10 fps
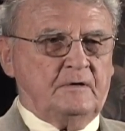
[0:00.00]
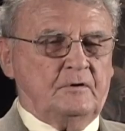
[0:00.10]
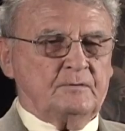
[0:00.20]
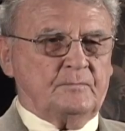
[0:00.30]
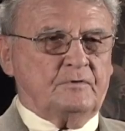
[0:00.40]

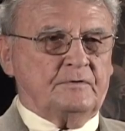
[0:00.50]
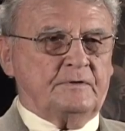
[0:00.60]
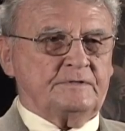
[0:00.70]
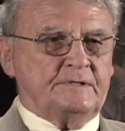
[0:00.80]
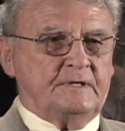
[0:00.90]
on board
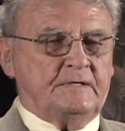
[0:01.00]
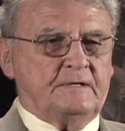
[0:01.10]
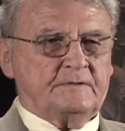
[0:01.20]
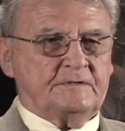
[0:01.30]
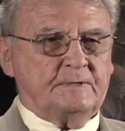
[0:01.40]
the, sh
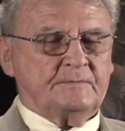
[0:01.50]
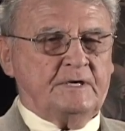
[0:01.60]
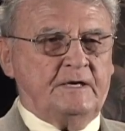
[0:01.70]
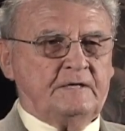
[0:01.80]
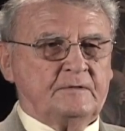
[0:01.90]
the ships they
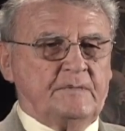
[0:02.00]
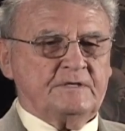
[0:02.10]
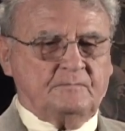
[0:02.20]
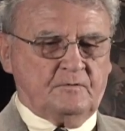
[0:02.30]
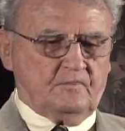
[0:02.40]

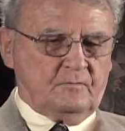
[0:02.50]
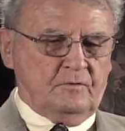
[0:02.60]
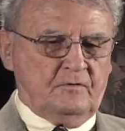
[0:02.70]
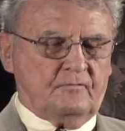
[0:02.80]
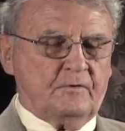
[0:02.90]
decommissioned with a
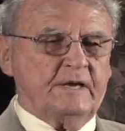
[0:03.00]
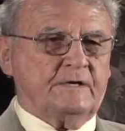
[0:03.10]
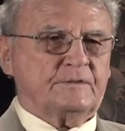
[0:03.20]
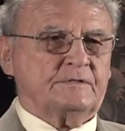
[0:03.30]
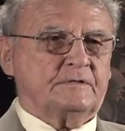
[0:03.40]
row of
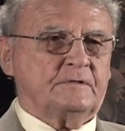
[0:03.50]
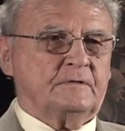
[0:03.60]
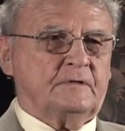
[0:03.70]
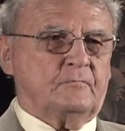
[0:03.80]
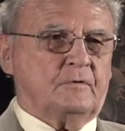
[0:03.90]
rings,
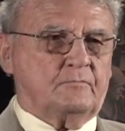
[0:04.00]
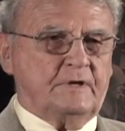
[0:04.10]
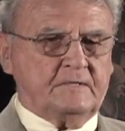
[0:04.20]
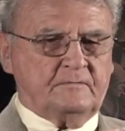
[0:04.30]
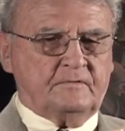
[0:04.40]
a, a
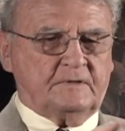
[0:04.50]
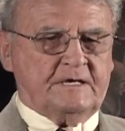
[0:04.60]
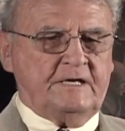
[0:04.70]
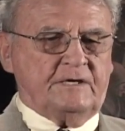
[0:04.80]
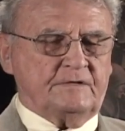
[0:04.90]
ring of uh,
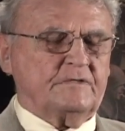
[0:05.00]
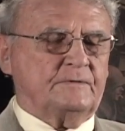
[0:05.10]
keys.